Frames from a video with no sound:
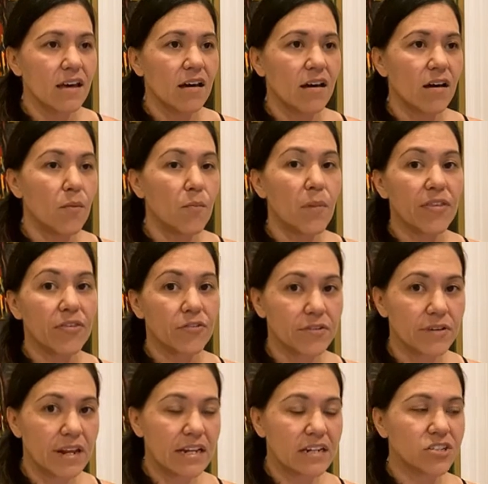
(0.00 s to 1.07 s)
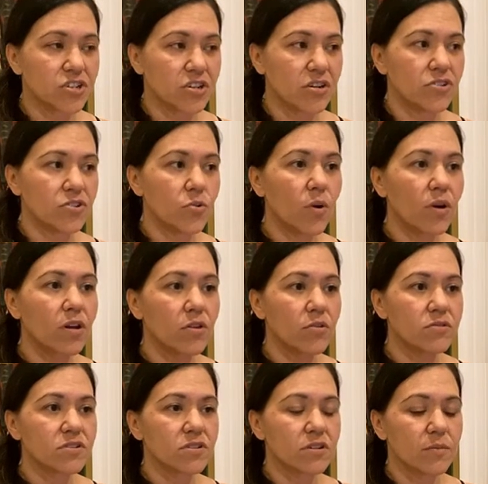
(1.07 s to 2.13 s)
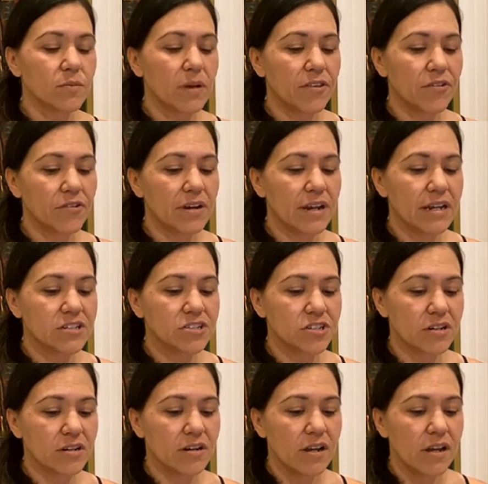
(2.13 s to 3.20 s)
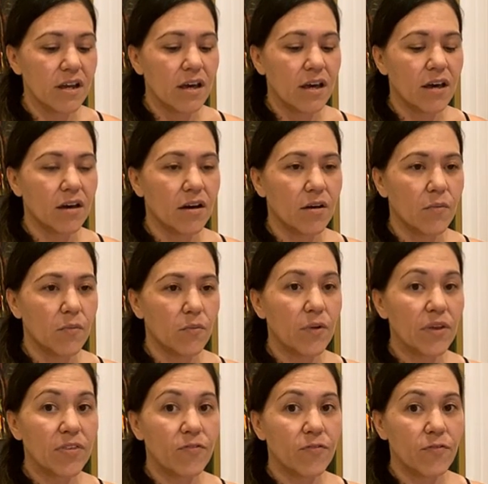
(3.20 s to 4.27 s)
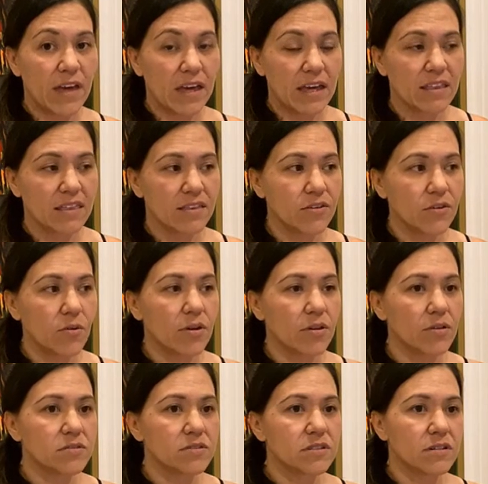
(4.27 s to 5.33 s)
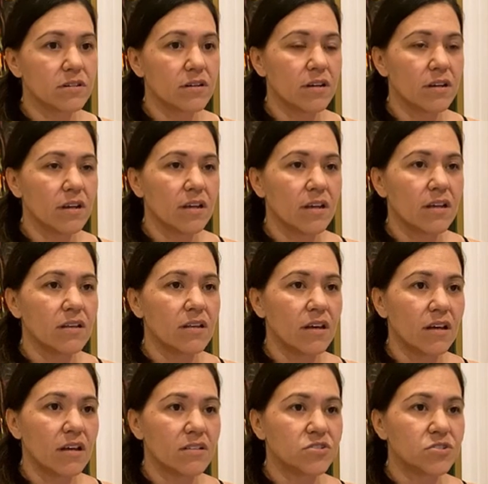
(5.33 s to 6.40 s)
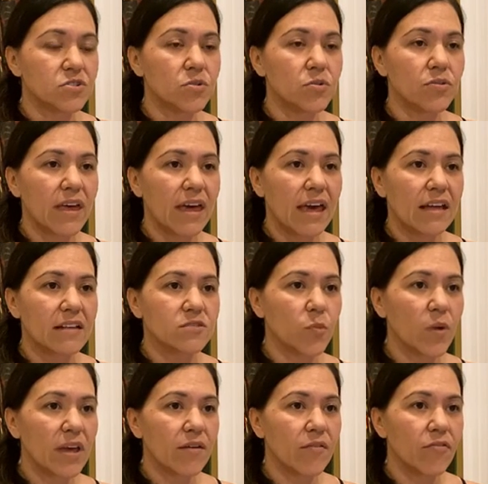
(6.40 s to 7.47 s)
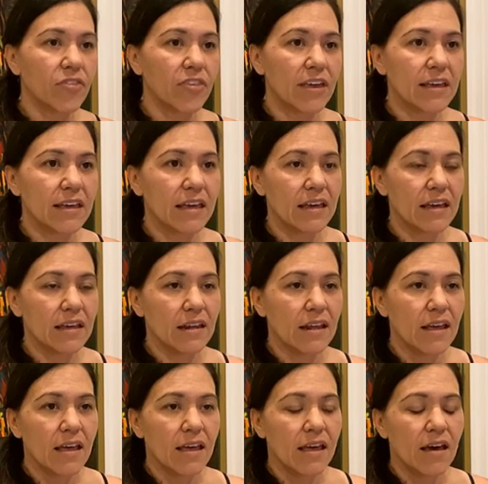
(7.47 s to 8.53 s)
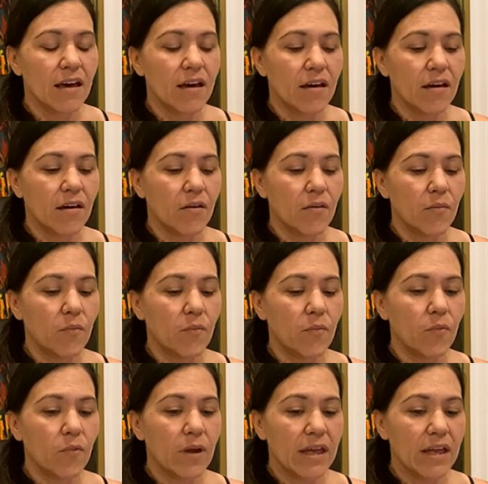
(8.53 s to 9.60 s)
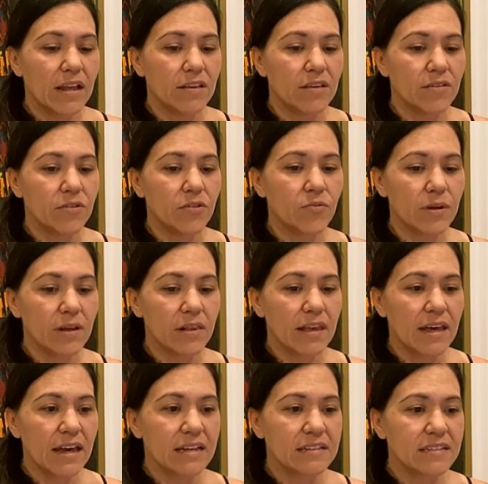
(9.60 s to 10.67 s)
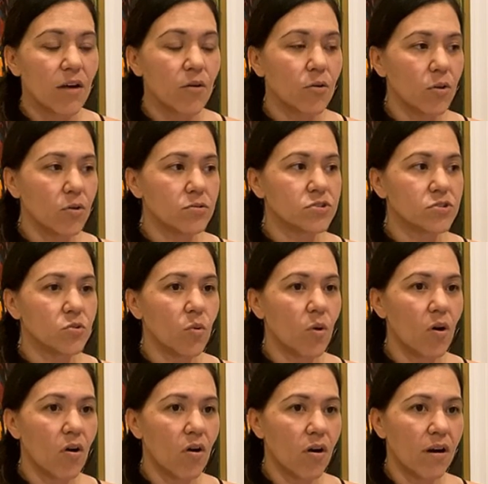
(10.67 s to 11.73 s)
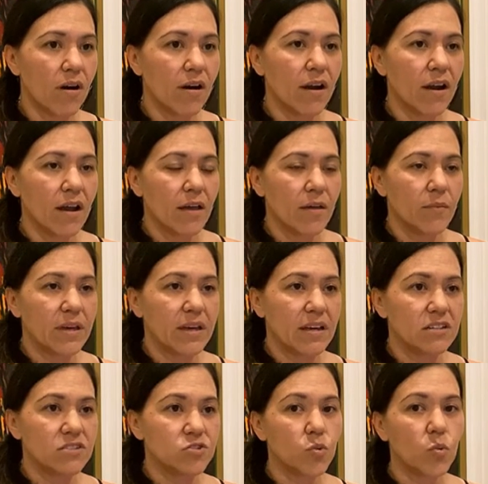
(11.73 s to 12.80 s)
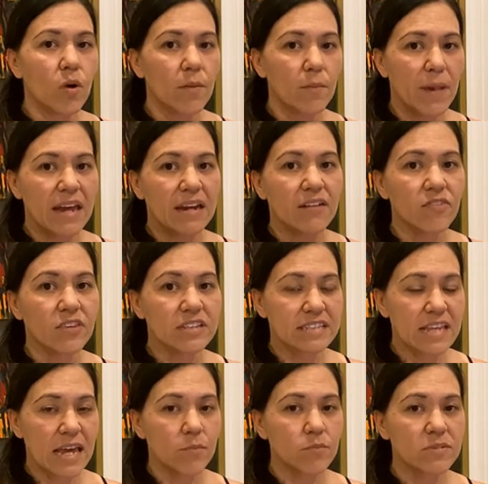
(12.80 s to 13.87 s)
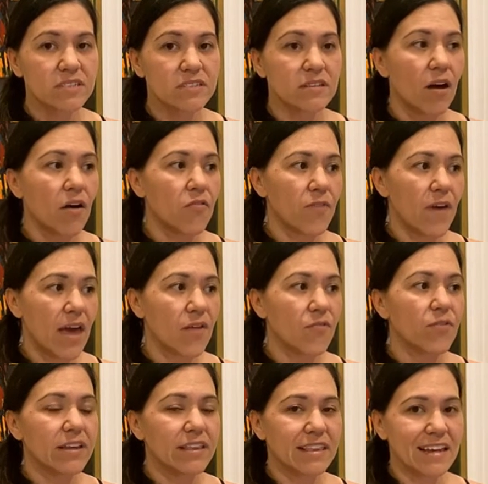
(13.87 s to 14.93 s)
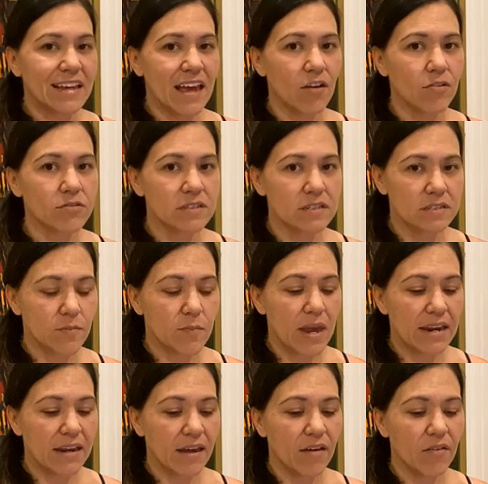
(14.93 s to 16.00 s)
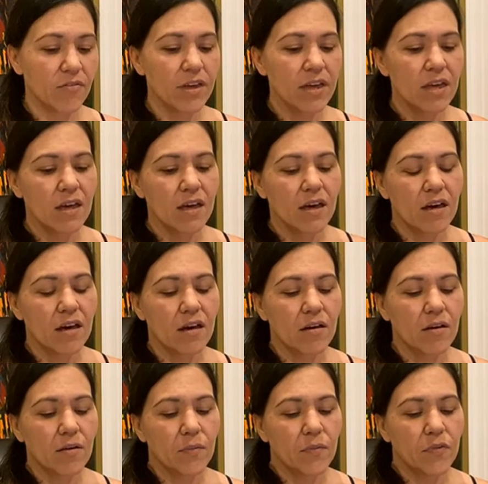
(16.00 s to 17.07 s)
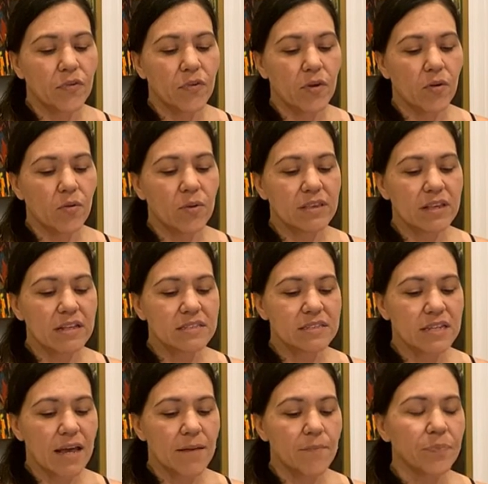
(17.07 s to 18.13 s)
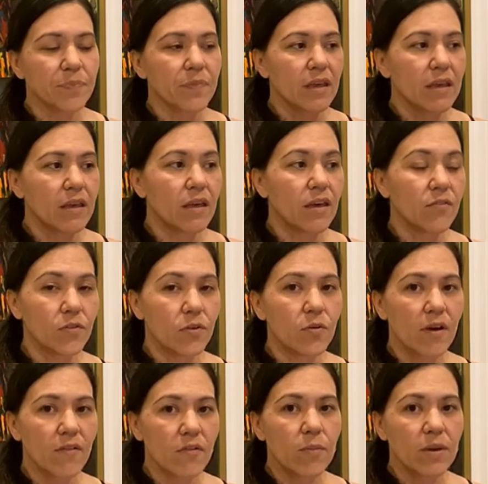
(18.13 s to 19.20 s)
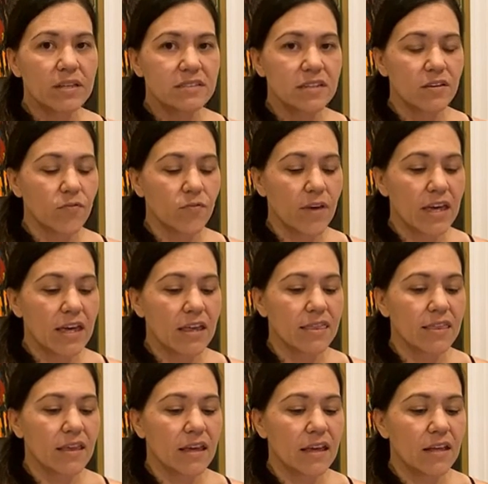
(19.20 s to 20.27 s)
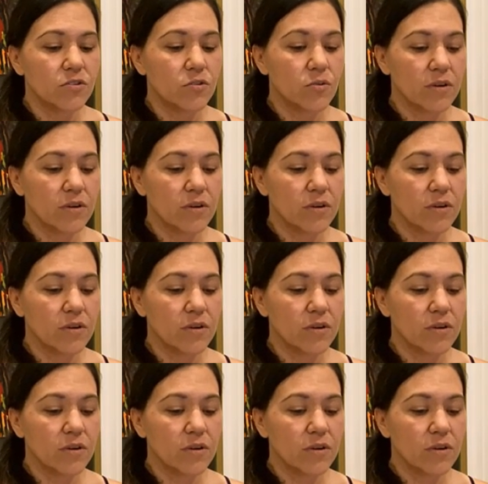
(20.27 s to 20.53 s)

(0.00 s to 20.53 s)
uh, Mother Nature. You are closer to Mother Nature um, with faith. You are closer uh, to that way of thinking um, when you realize how close you are because you are made of the same stuff everything else is made of. Um, so, with that said, if you have a basic faith and you